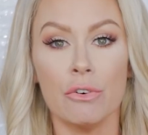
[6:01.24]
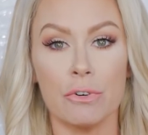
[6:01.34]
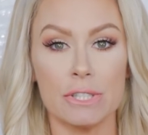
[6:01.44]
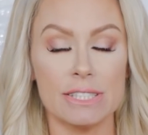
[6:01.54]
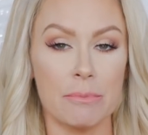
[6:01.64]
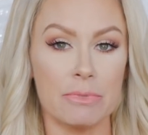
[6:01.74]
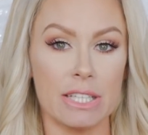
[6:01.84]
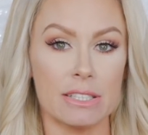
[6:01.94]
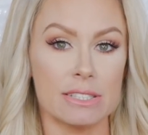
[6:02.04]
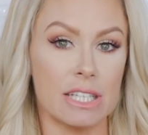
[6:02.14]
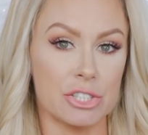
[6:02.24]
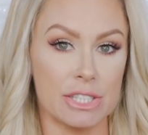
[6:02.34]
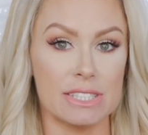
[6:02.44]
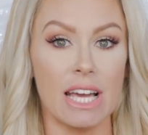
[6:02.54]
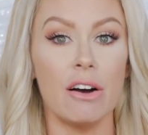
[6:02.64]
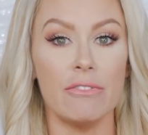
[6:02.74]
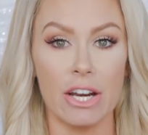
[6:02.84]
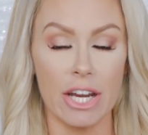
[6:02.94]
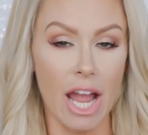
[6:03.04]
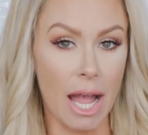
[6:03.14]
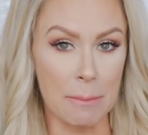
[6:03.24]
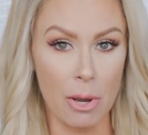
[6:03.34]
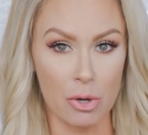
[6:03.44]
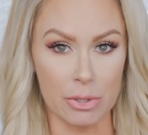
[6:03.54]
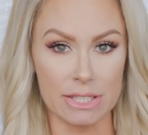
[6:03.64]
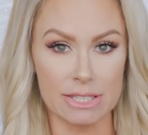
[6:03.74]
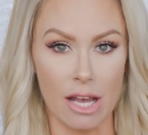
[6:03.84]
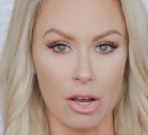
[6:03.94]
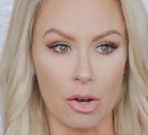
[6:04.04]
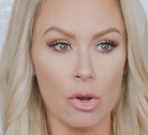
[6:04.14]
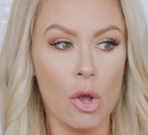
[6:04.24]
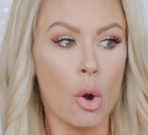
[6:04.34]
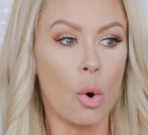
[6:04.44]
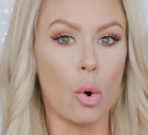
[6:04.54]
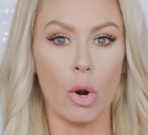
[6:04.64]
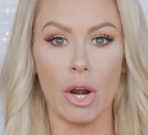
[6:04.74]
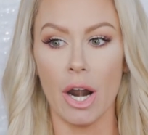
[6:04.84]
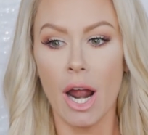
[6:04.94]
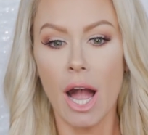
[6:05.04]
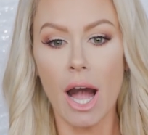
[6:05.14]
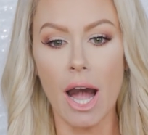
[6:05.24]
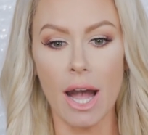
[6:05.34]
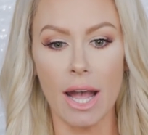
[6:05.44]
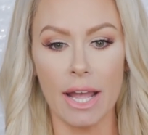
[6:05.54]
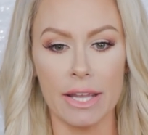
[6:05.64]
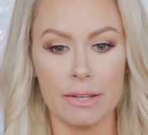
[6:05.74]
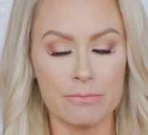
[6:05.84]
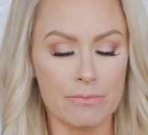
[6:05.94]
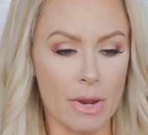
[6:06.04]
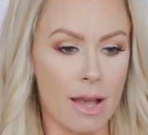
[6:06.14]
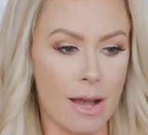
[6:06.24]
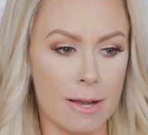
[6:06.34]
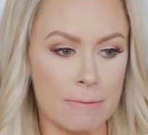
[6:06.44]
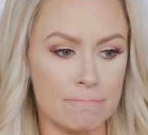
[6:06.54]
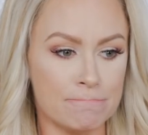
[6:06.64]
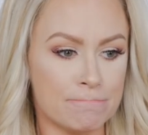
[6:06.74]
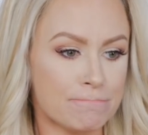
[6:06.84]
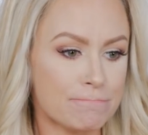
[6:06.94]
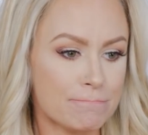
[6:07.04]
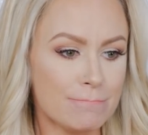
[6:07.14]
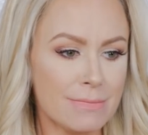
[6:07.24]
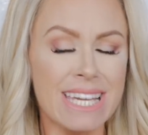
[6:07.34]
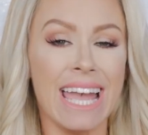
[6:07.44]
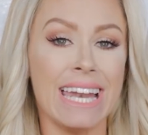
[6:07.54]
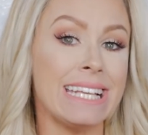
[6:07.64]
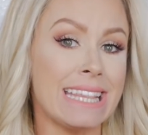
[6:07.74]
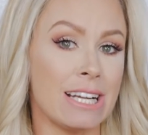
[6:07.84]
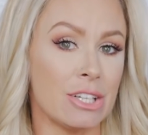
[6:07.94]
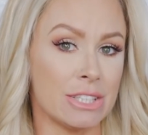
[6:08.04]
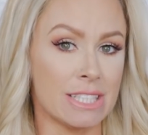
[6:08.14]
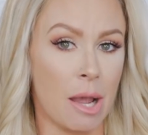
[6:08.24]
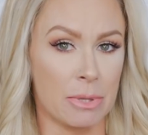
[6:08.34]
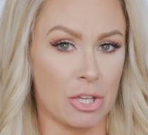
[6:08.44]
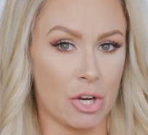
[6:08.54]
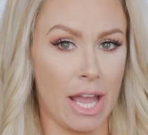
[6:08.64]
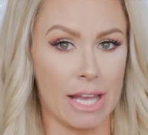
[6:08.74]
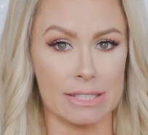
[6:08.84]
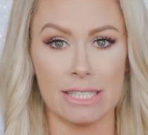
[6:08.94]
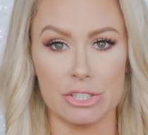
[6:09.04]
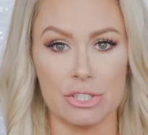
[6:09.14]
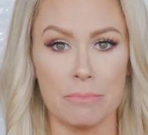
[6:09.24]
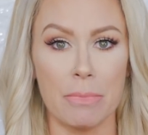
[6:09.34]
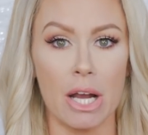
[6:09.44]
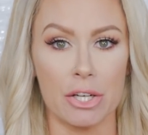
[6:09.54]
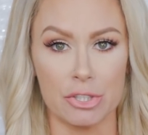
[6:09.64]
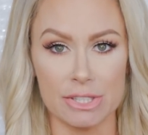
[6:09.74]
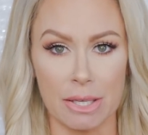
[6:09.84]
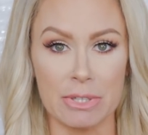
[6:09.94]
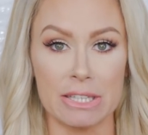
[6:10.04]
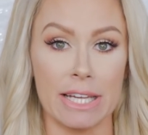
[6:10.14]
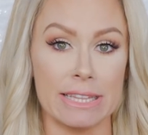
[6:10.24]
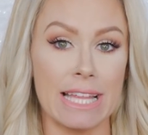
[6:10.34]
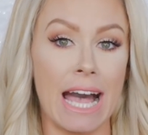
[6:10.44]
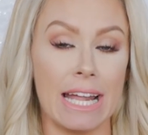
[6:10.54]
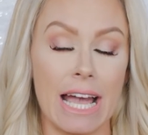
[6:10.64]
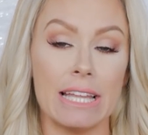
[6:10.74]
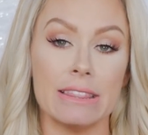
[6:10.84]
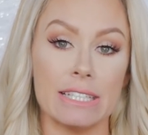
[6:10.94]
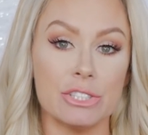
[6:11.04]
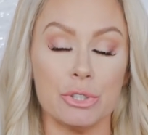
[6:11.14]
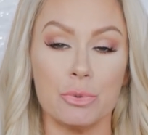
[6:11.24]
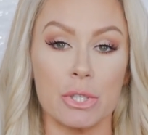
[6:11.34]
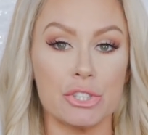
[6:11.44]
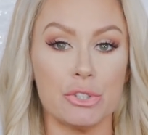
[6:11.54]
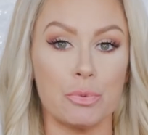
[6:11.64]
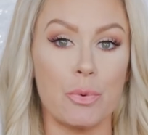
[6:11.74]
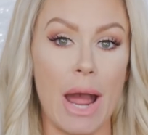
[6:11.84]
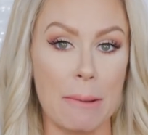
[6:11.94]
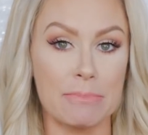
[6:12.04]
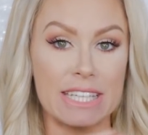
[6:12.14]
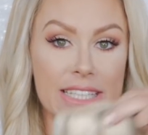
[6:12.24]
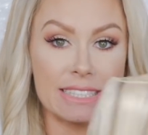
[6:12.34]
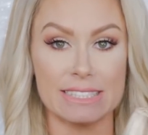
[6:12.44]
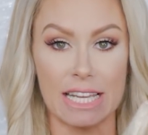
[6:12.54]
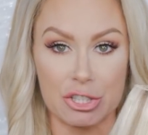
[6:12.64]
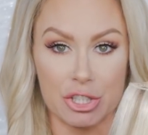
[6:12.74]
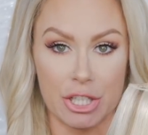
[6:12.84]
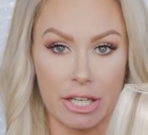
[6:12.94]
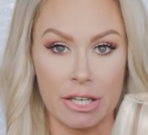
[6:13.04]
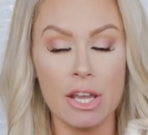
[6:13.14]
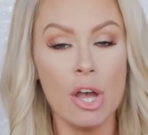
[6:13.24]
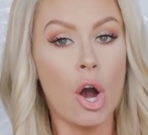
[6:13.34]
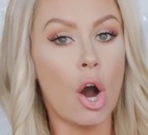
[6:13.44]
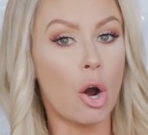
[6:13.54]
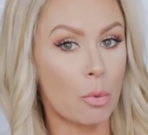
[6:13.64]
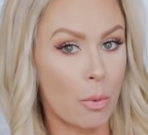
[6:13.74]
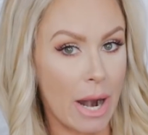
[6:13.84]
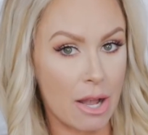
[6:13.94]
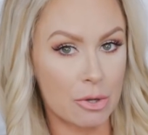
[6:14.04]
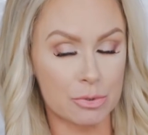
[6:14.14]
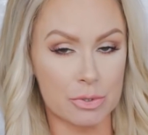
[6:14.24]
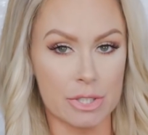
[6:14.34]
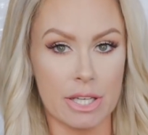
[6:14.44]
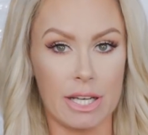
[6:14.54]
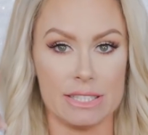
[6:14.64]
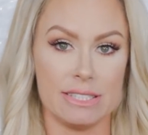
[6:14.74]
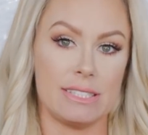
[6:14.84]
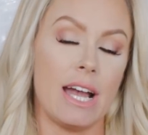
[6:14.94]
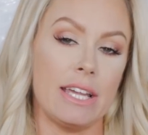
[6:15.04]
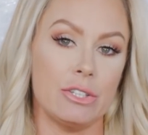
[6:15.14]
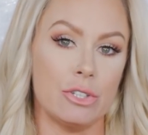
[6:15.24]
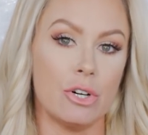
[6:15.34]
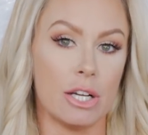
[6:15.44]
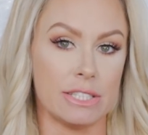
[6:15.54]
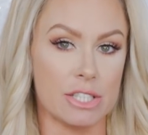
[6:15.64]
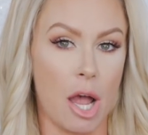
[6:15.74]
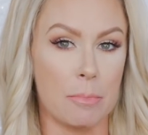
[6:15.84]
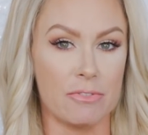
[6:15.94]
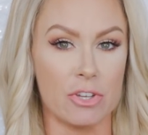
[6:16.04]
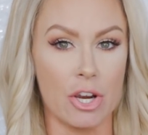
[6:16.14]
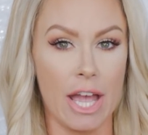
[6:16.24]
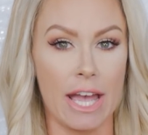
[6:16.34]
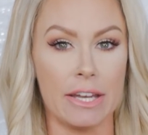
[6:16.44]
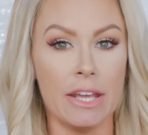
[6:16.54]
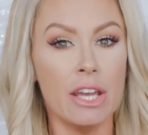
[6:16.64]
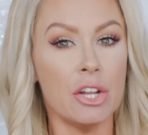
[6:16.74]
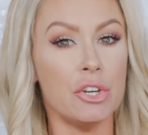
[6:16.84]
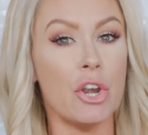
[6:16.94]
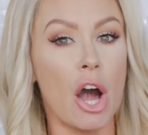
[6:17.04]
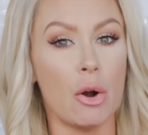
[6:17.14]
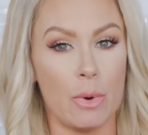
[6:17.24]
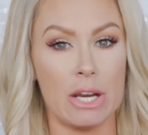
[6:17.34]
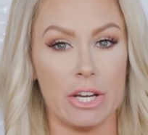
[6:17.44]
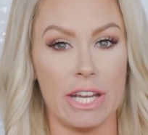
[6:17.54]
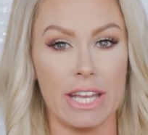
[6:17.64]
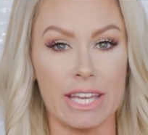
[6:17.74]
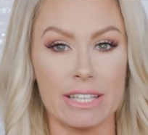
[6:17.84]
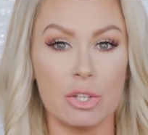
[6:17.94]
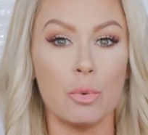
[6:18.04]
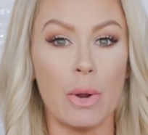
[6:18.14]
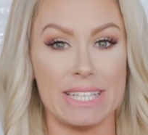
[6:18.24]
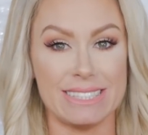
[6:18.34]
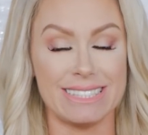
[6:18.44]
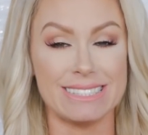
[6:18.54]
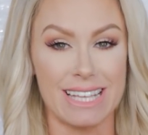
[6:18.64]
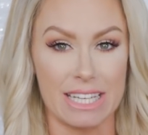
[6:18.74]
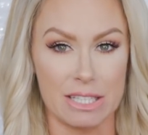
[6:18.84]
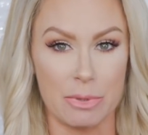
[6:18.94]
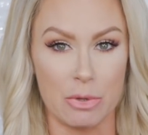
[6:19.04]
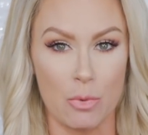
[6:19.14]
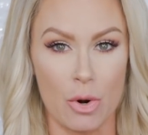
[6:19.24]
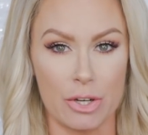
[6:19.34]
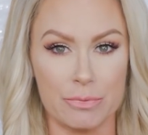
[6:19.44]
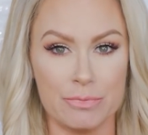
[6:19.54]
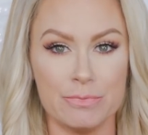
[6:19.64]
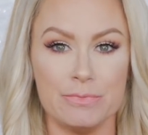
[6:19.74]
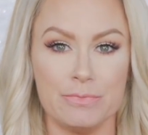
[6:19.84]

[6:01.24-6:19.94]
for something such as a very high ponytail or high um, anything on the top of your head, such as a bun or something like that, unless you were to wrap the extension around a style on the top of your head, not wearing it the way it's designed to be worn.